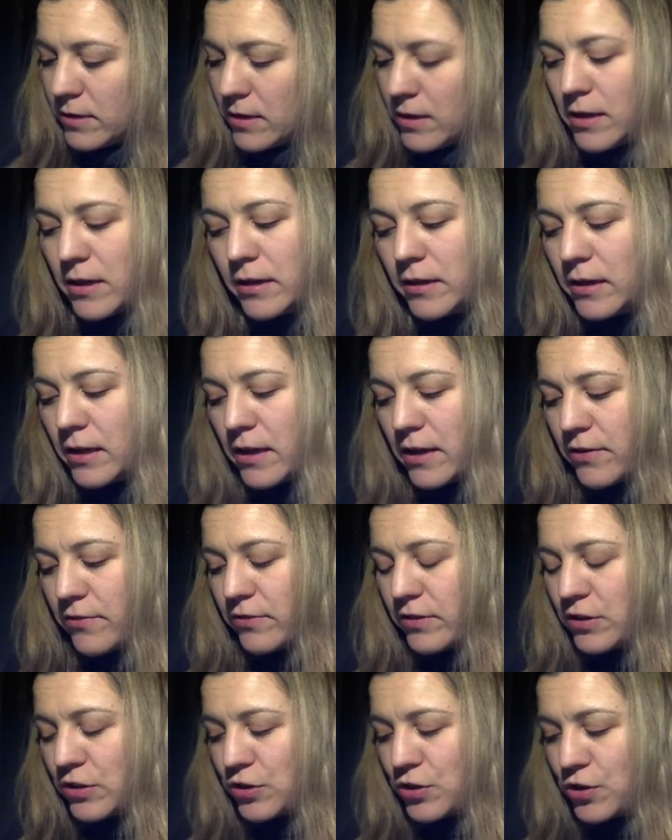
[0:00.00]
And
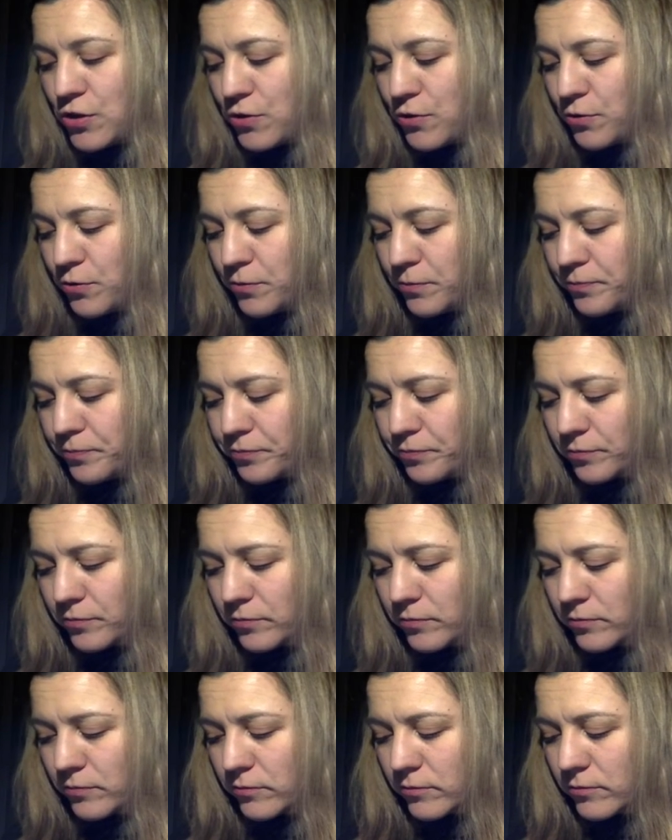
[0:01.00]
AV2
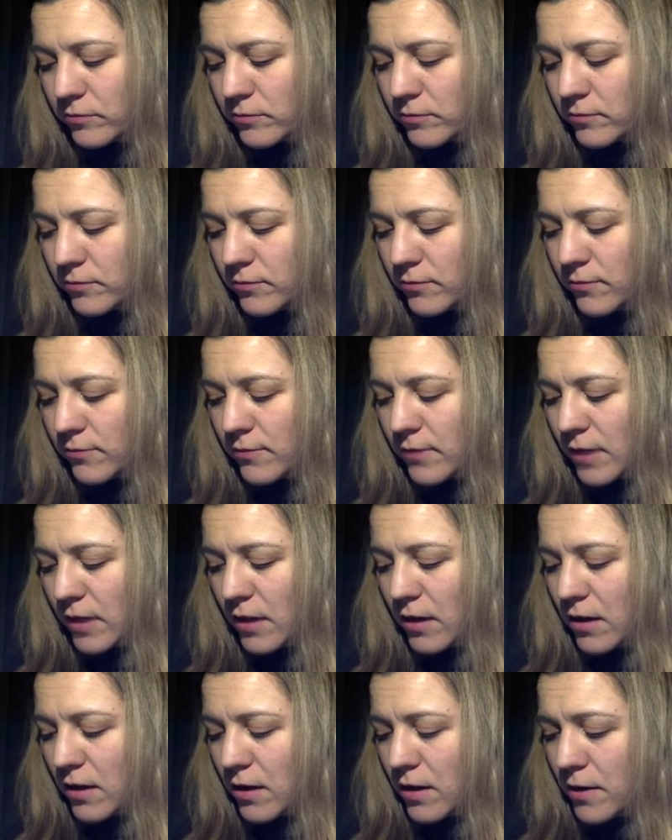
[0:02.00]

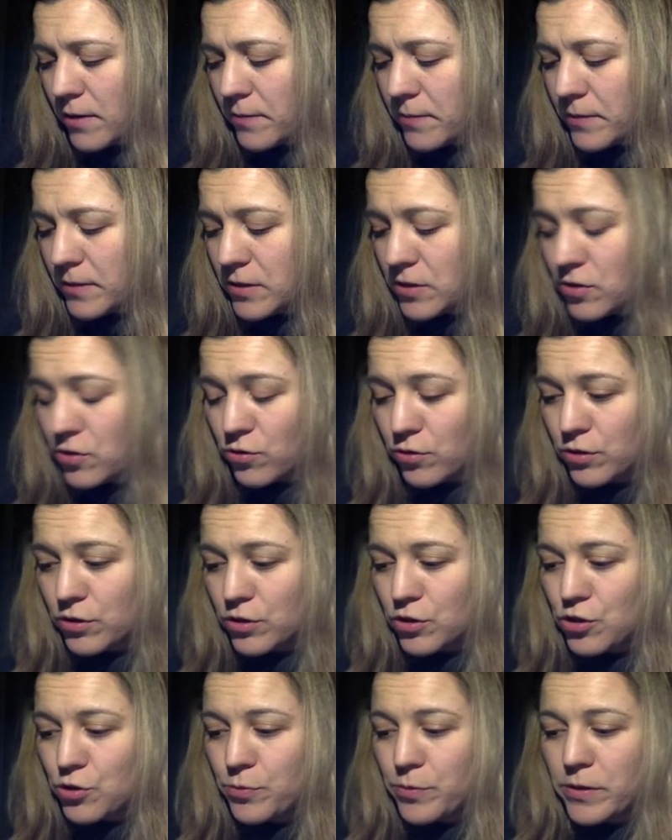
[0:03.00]
um, is
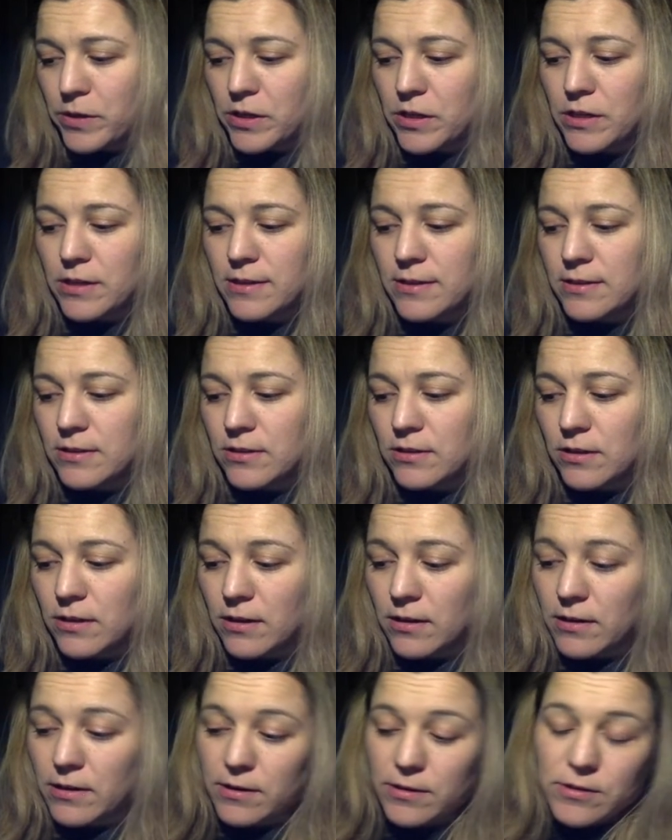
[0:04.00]
going to be
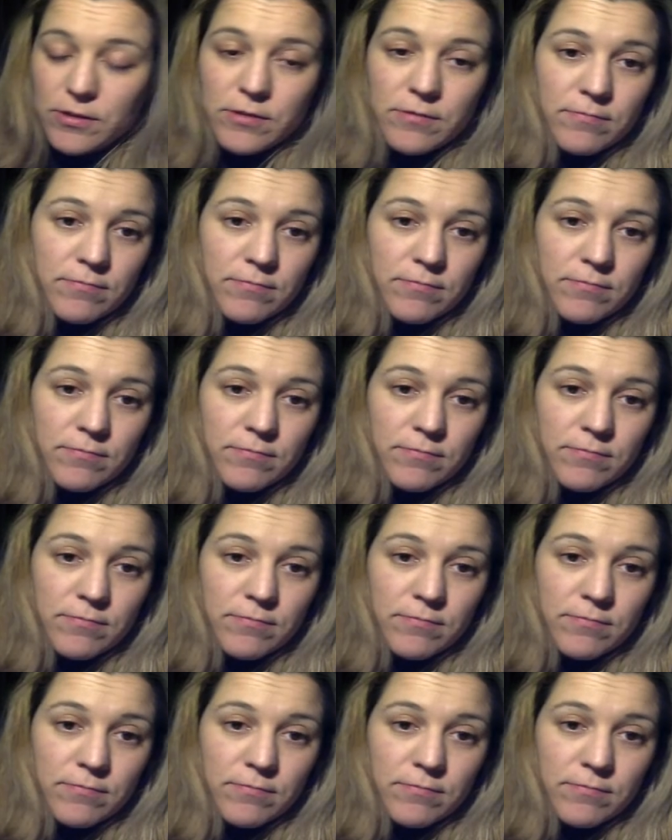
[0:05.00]
uh,